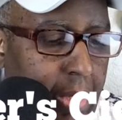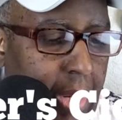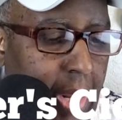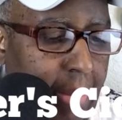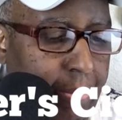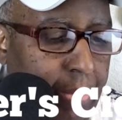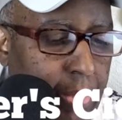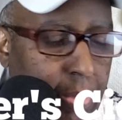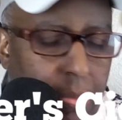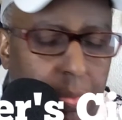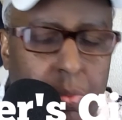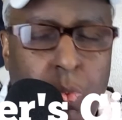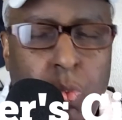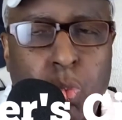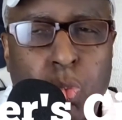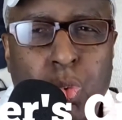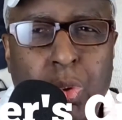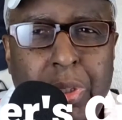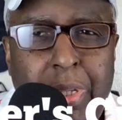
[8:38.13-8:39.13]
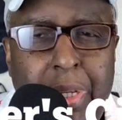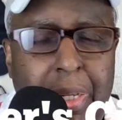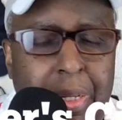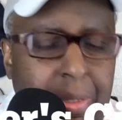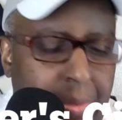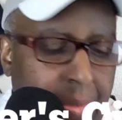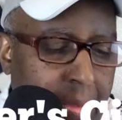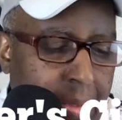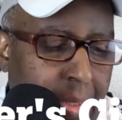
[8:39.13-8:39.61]
Kept a
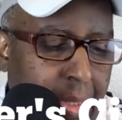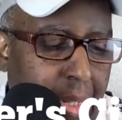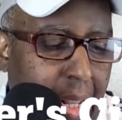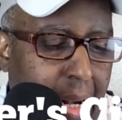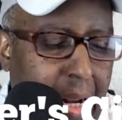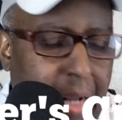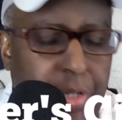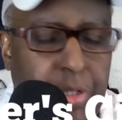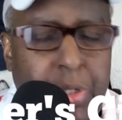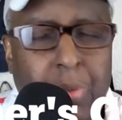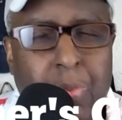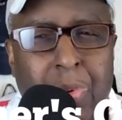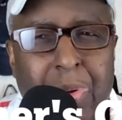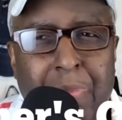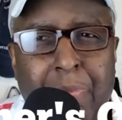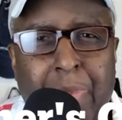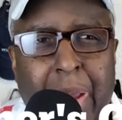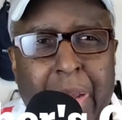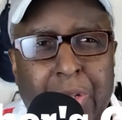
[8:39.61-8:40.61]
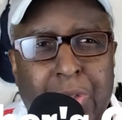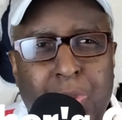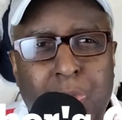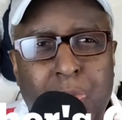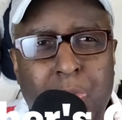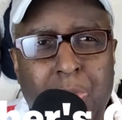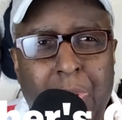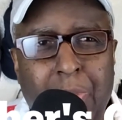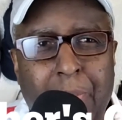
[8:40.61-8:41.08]
really. It actually went back
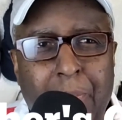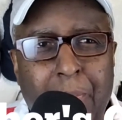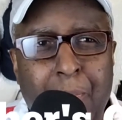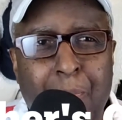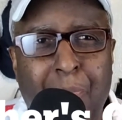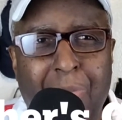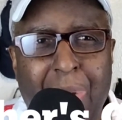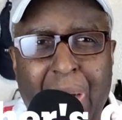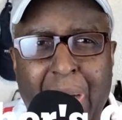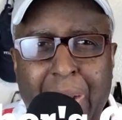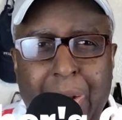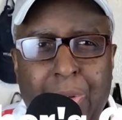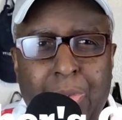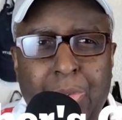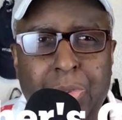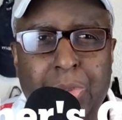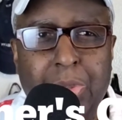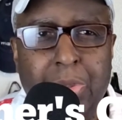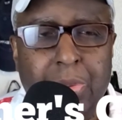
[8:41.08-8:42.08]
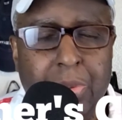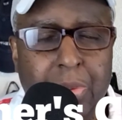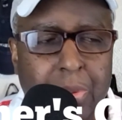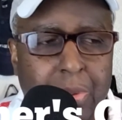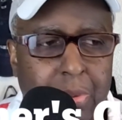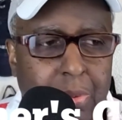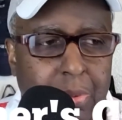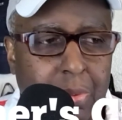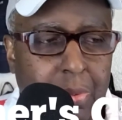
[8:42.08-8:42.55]
to a mild.
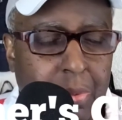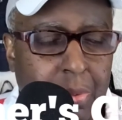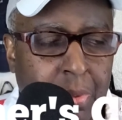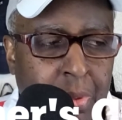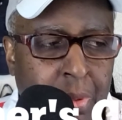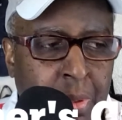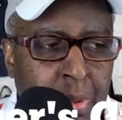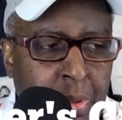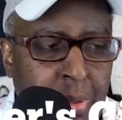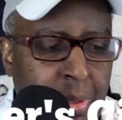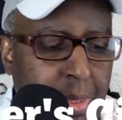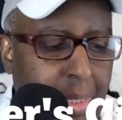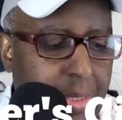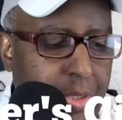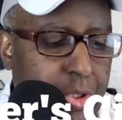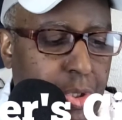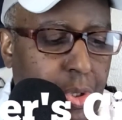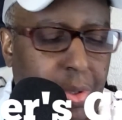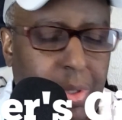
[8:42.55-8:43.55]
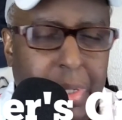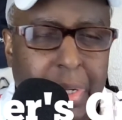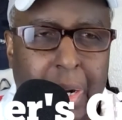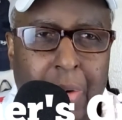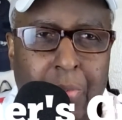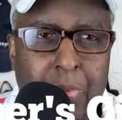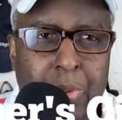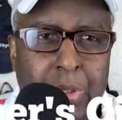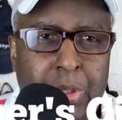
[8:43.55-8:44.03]
It started
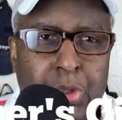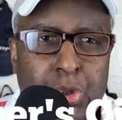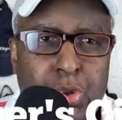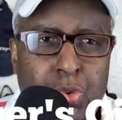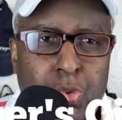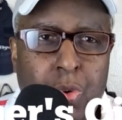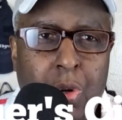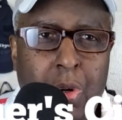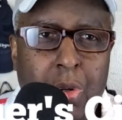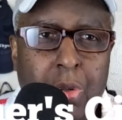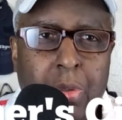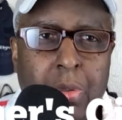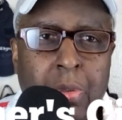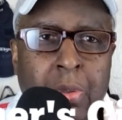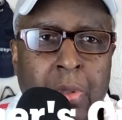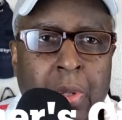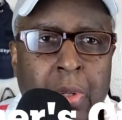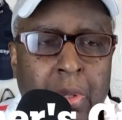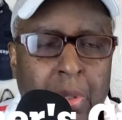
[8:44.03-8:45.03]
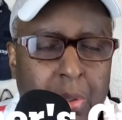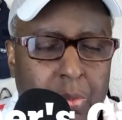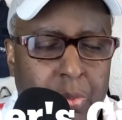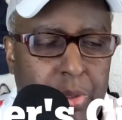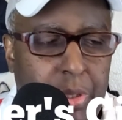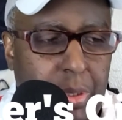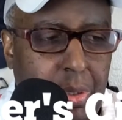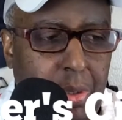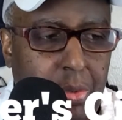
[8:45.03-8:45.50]
out really strong
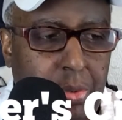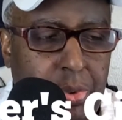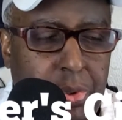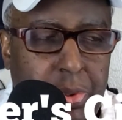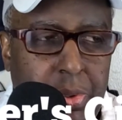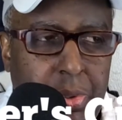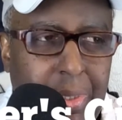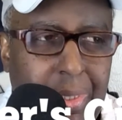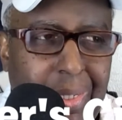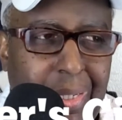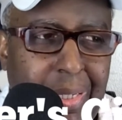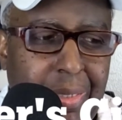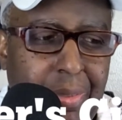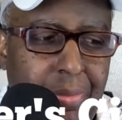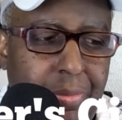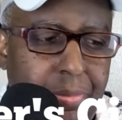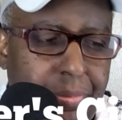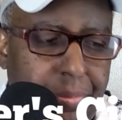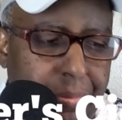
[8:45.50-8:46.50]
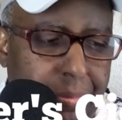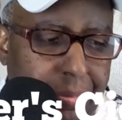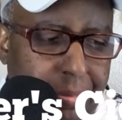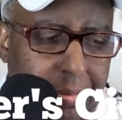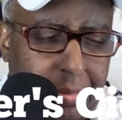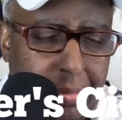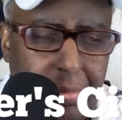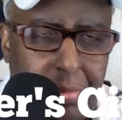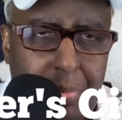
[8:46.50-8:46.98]
with the notes, and then
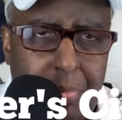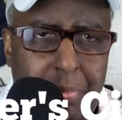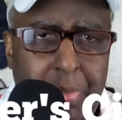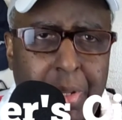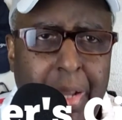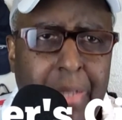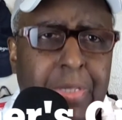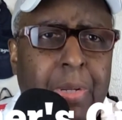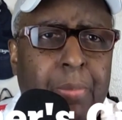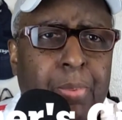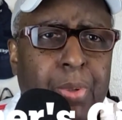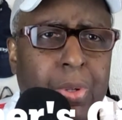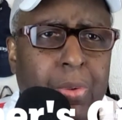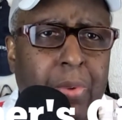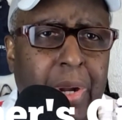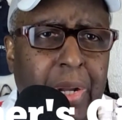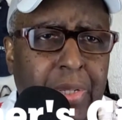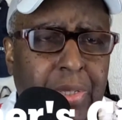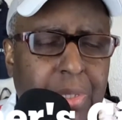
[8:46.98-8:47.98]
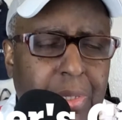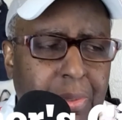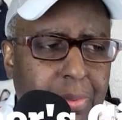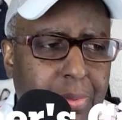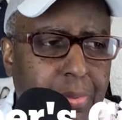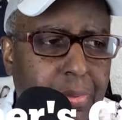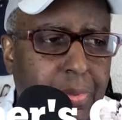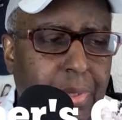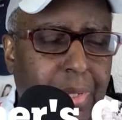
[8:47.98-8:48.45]
as I progressed,
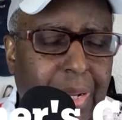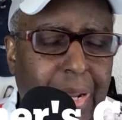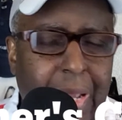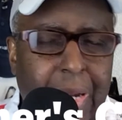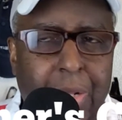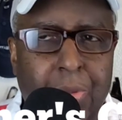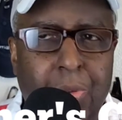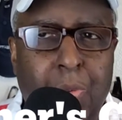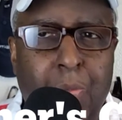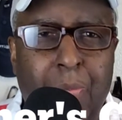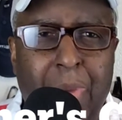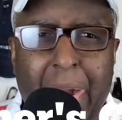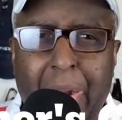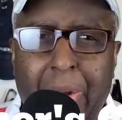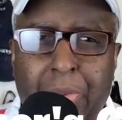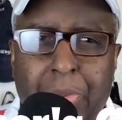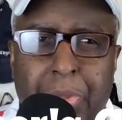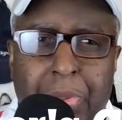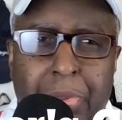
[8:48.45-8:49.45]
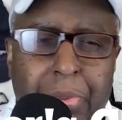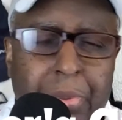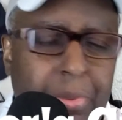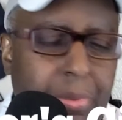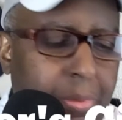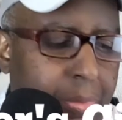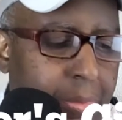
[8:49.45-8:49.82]
it got a little milder,